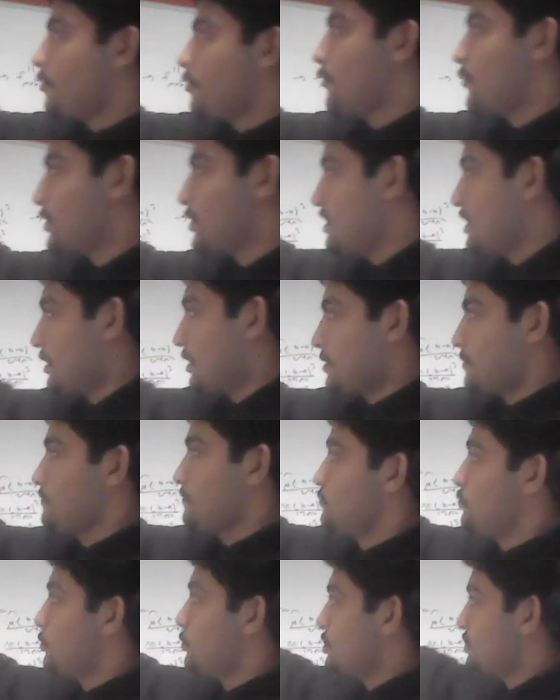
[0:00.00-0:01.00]
over
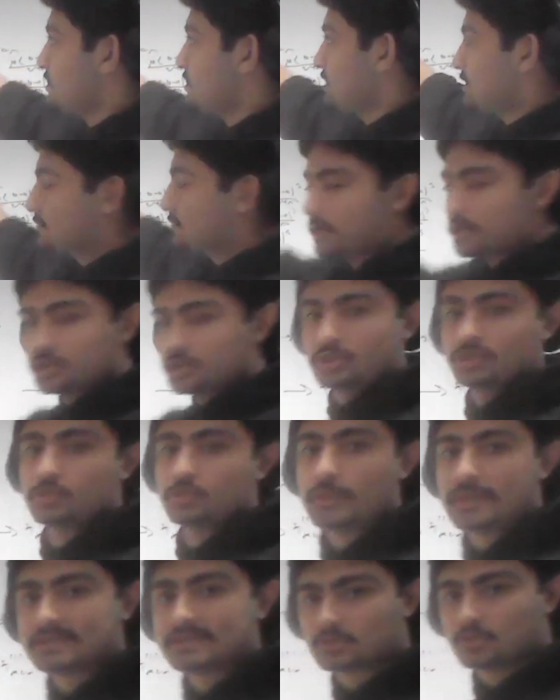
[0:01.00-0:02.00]
here, which is this function
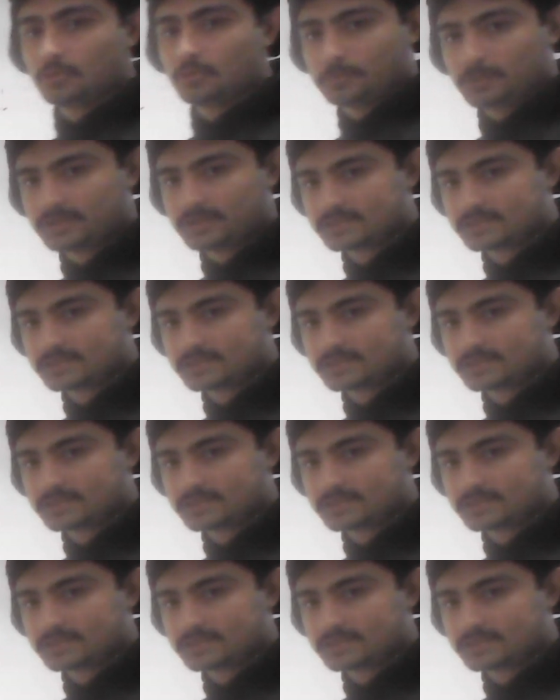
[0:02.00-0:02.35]
2x cubed